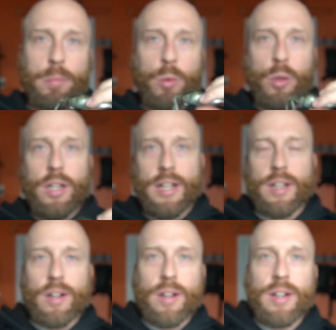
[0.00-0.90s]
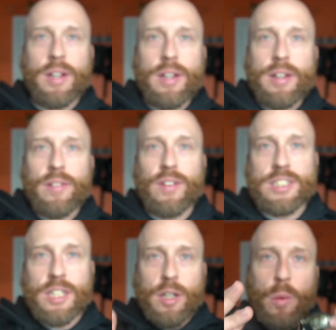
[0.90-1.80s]
more like a
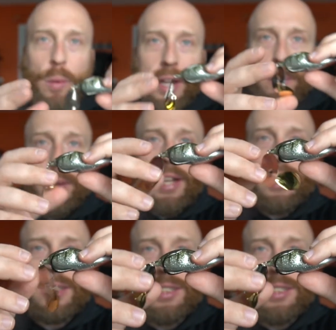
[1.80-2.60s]
fish like a wake bait.